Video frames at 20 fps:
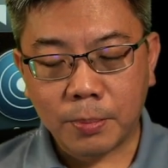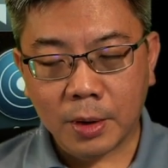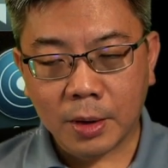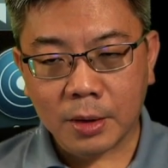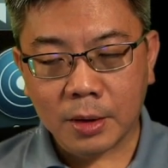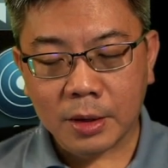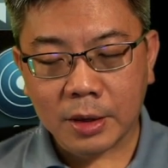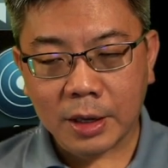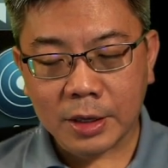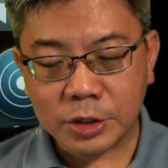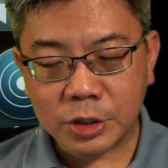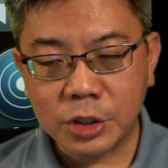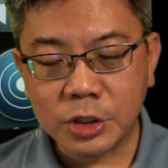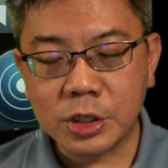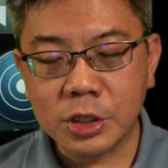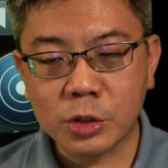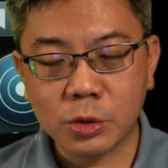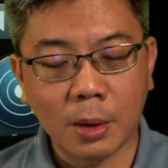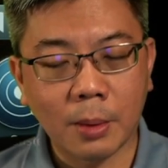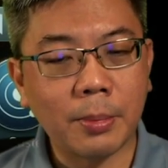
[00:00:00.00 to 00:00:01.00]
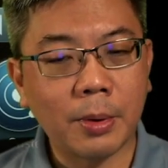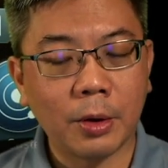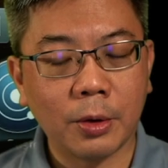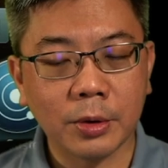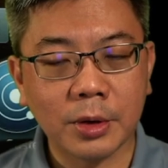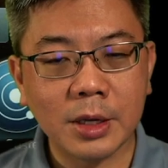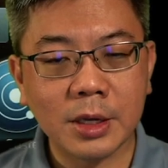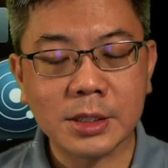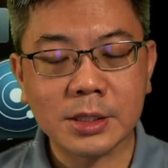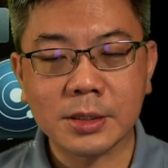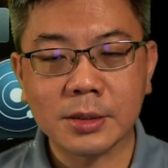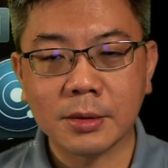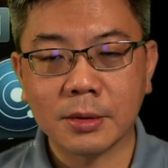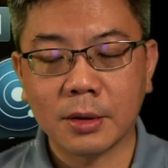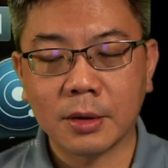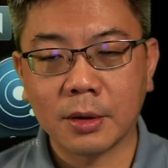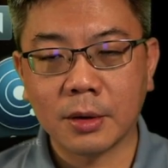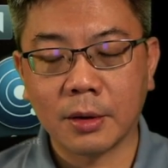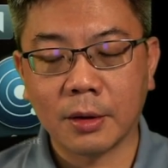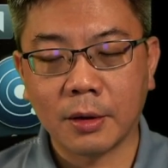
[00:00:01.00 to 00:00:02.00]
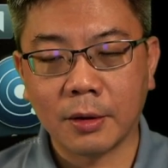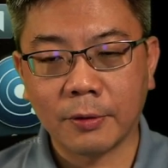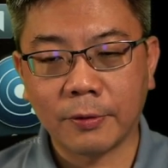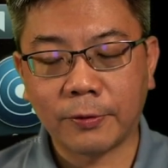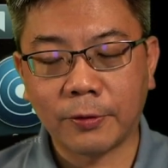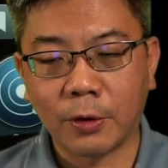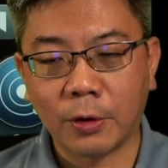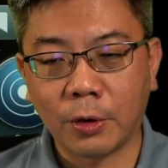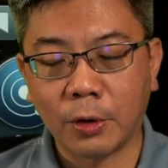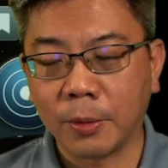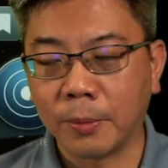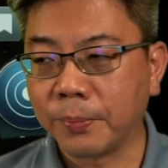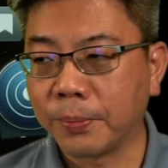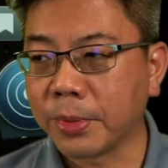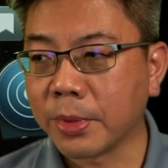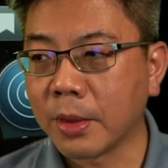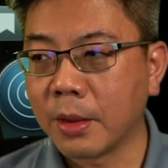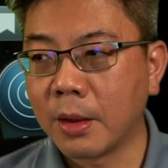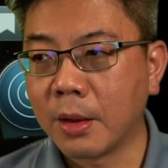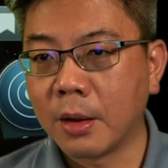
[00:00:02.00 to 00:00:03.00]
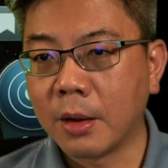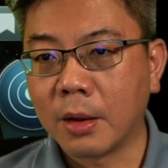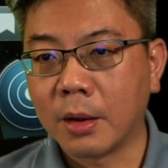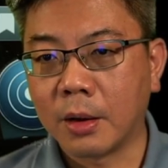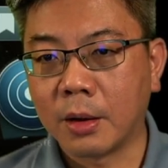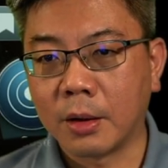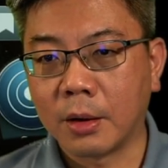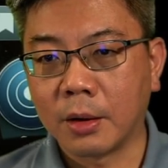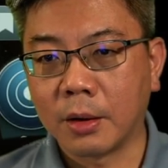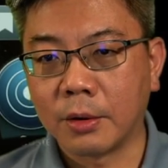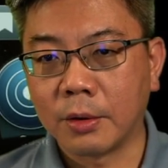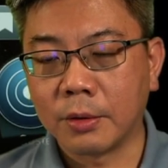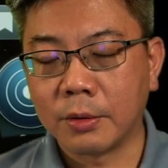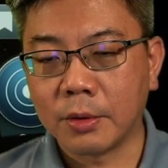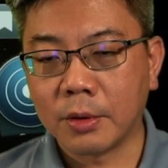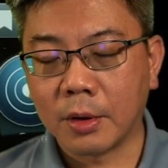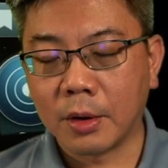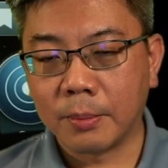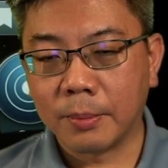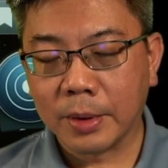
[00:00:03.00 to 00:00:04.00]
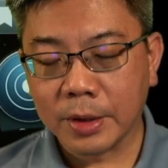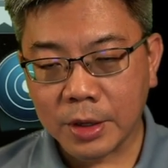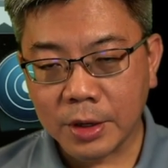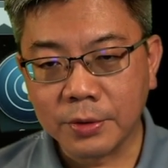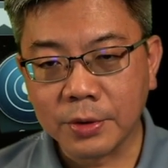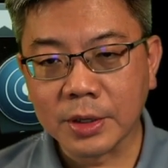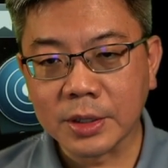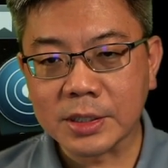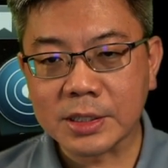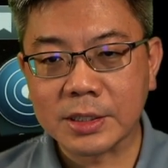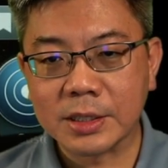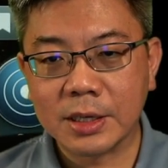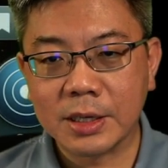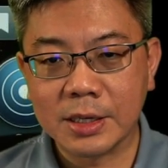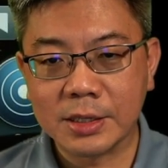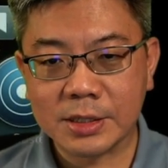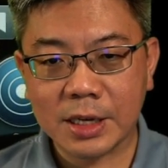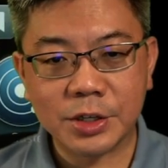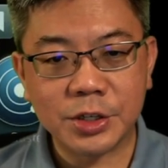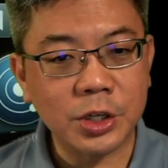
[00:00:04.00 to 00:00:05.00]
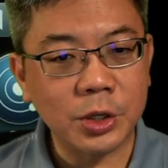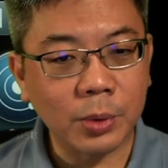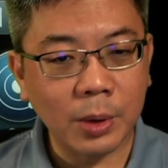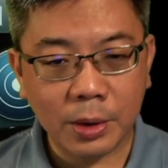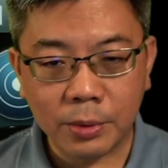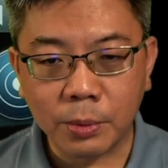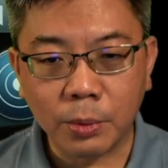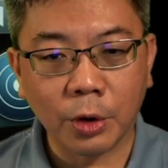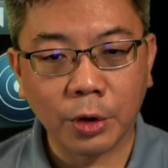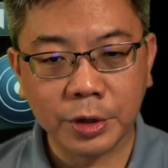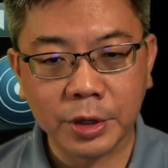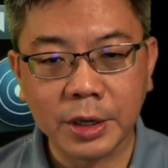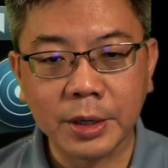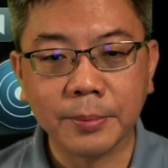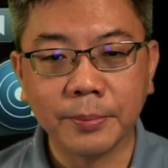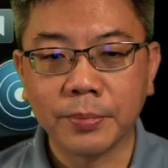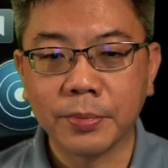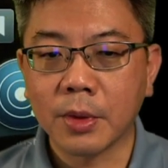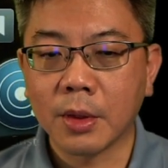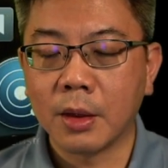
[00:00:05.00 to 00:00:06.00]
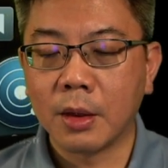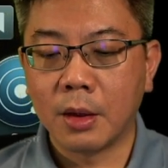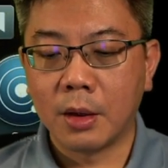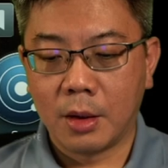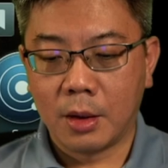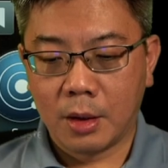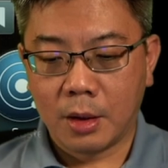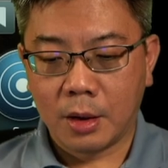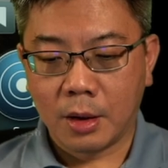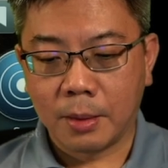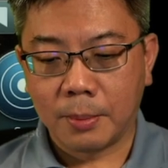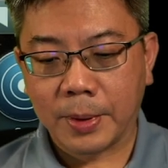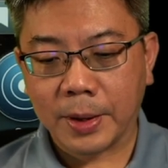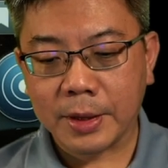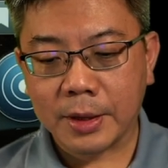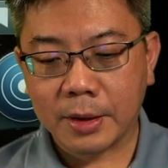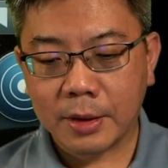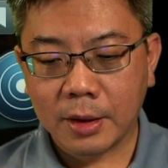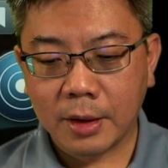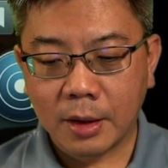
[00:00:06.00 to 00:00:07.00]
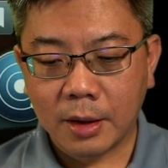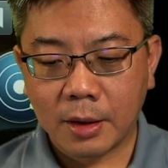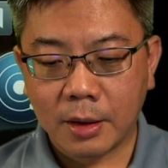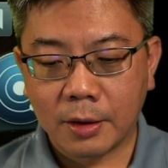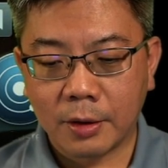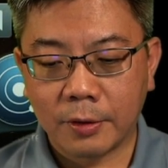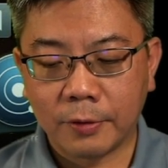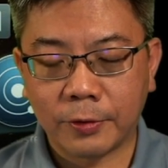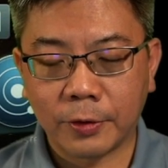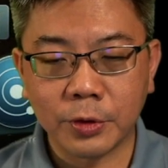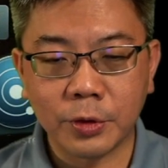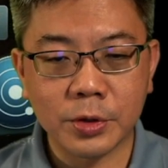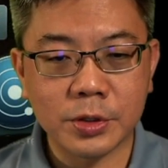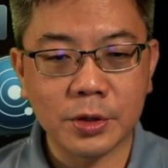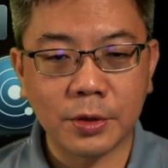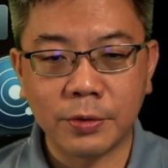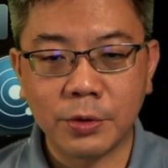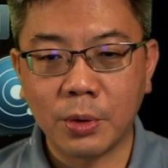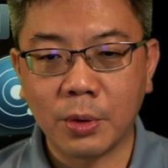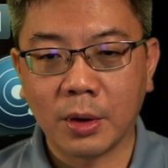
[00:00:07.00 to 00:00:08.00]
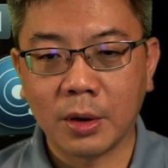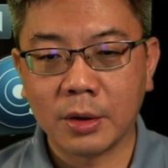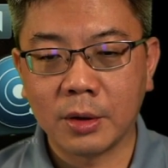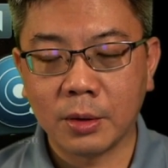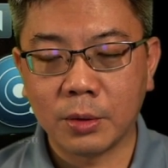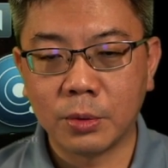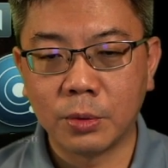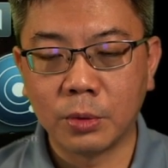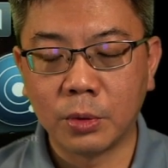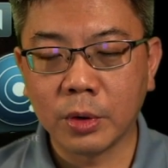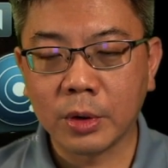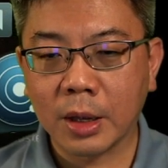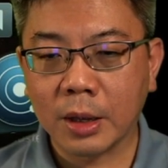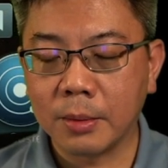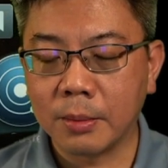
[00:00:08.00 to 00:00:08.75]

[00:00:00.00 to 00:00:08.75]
exchanging Swam biotics for materials is actually quite rewarding. But for those of you who look at